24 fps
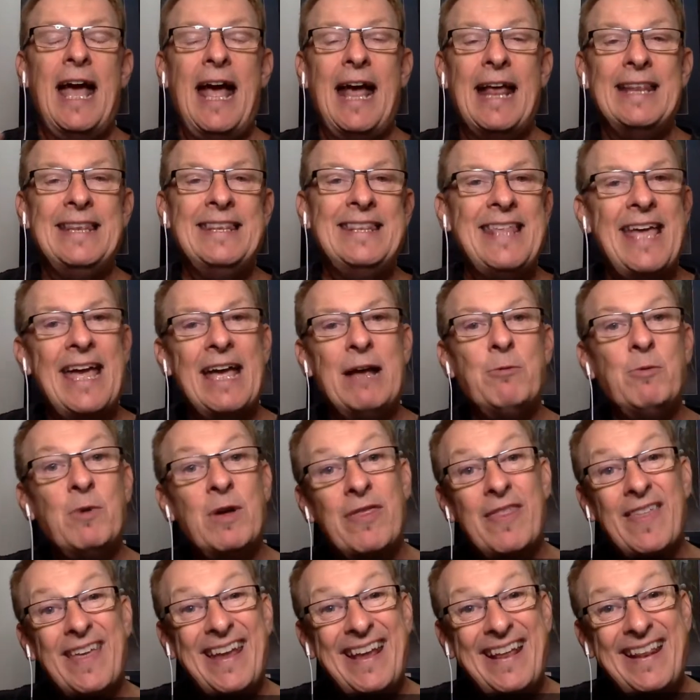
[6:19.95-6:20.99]
And then
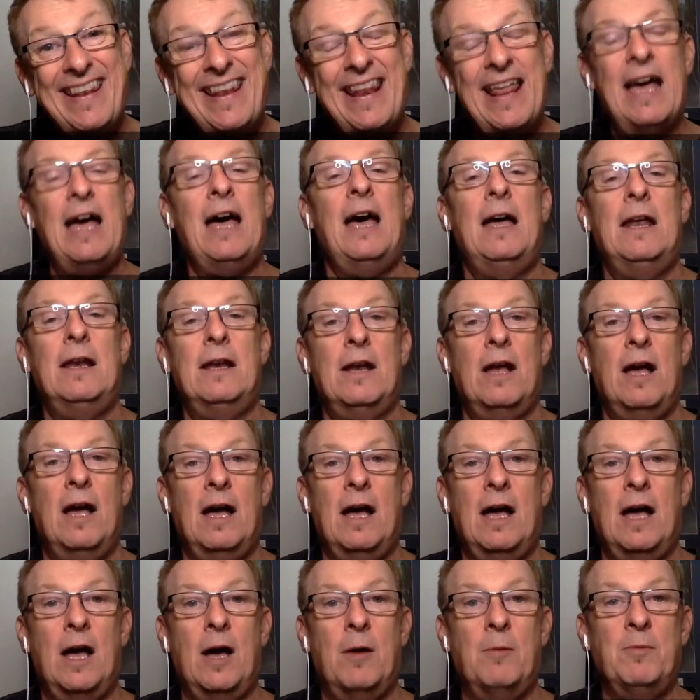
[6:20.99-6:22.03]
within that,
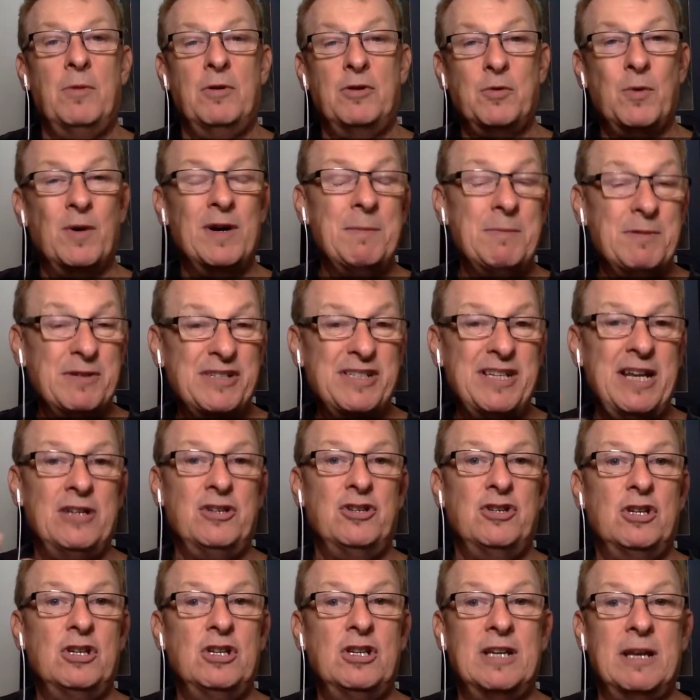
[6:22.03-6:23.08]
um,
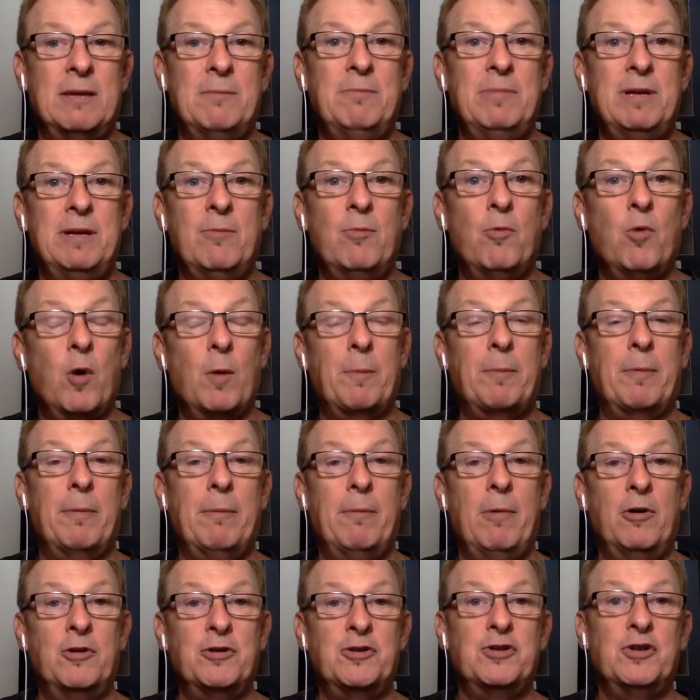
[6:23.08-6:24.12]
20% can be more
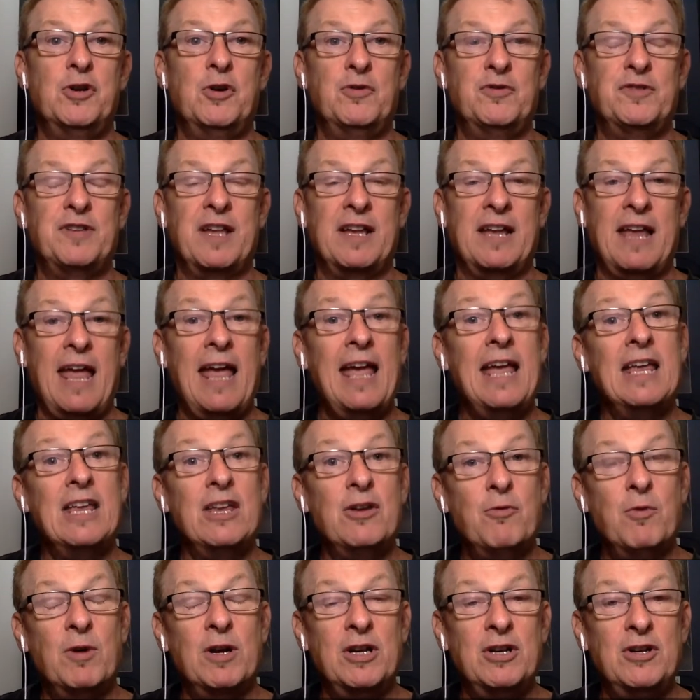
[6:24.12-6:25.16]
promotional. It's like, hey,
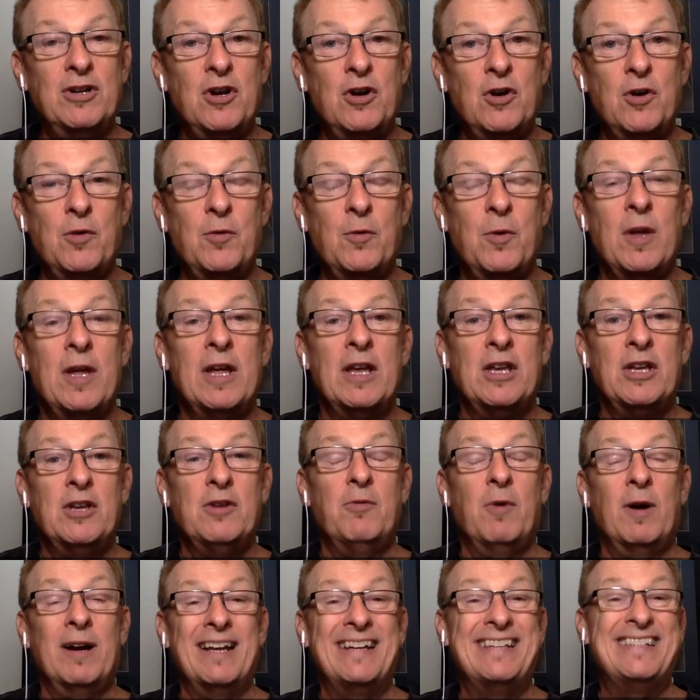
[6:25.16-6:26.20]
you want to know,
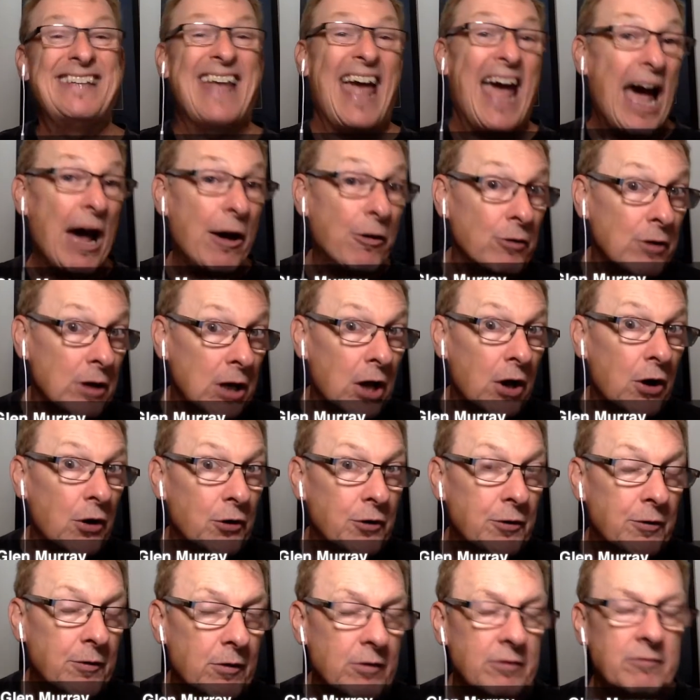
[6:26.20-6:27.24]
you want to
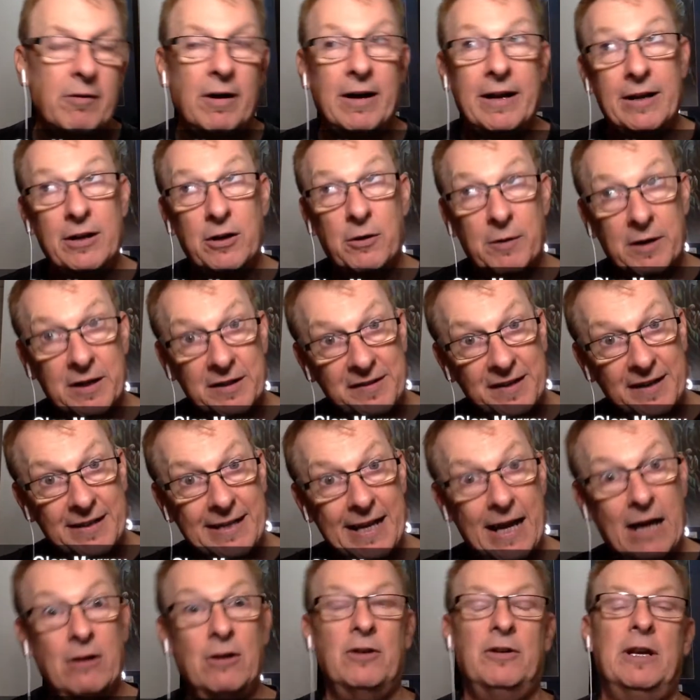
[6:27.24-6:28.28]
download, well, you don't want to say
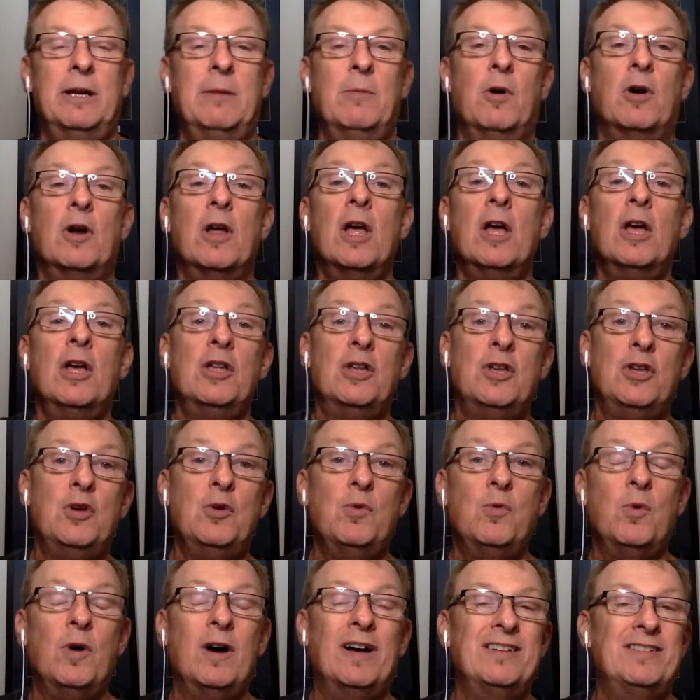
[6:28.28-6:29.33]
download anymore
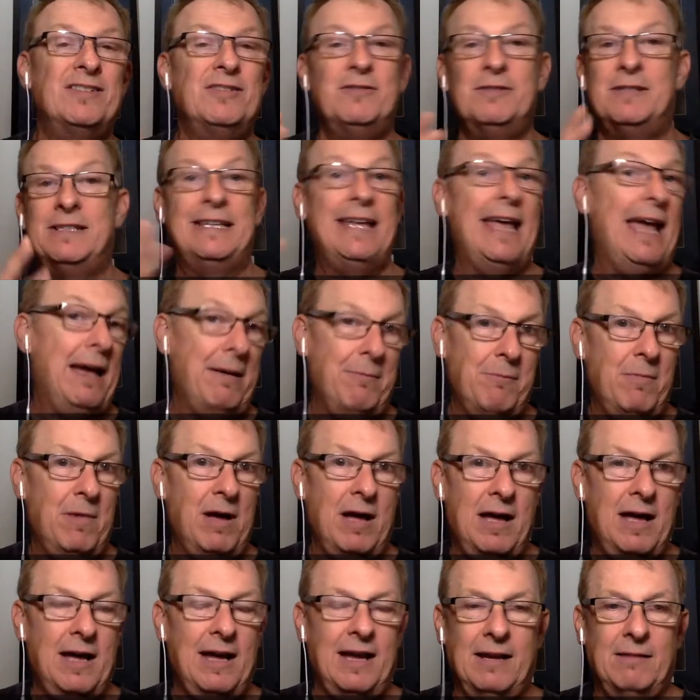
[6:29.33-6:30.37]
you want to get
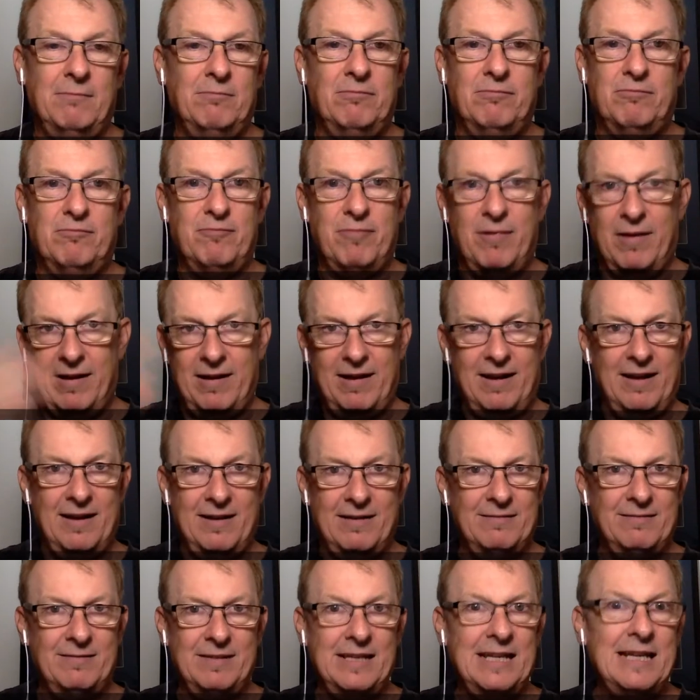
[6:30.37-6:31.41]
my
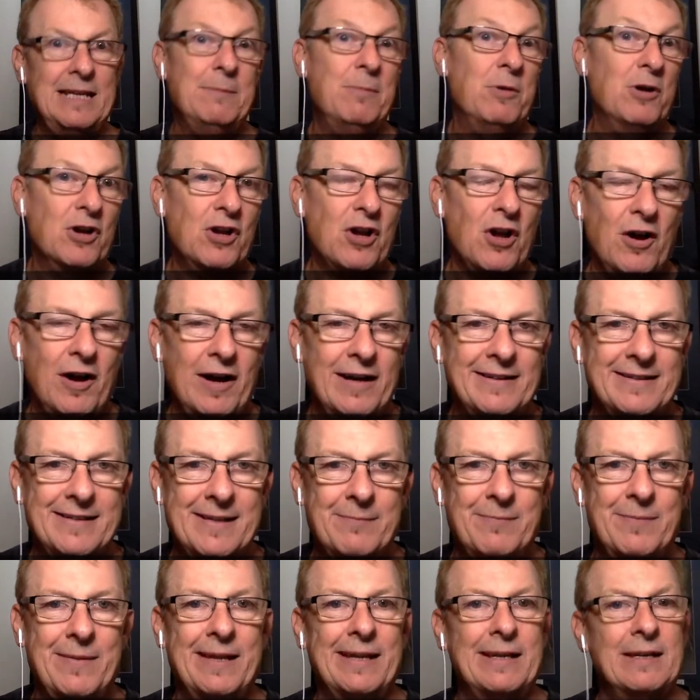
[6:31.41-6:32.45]
uh, ebook on
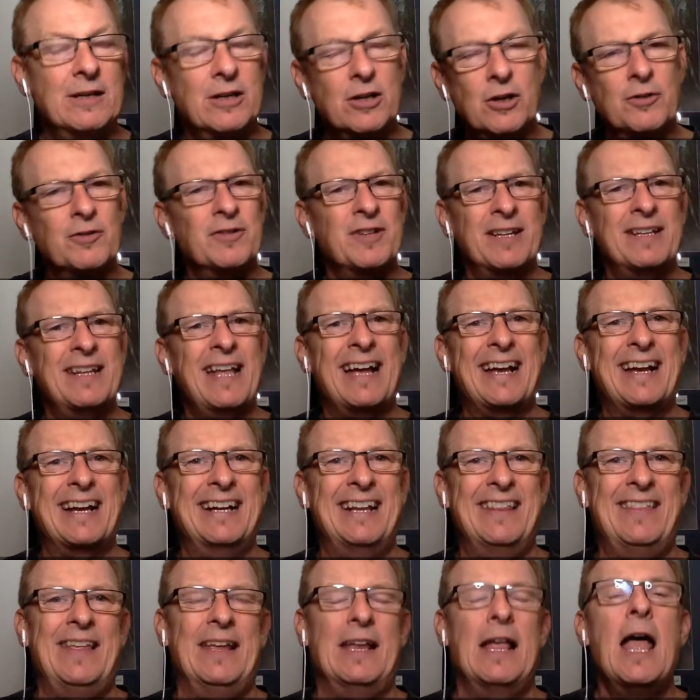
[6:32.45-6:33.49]
something, you know, that, that,
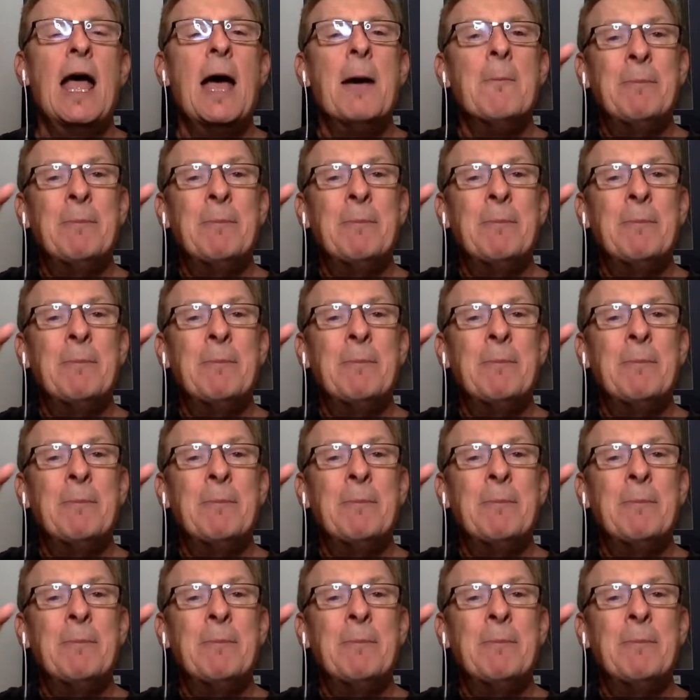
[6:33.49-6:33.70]
kind of thing.